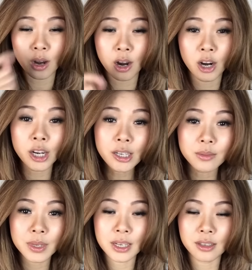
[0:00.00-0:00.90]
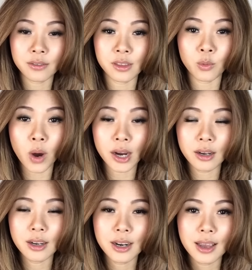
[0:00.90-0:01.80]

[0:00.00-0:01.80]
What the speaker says: hard because of the wire.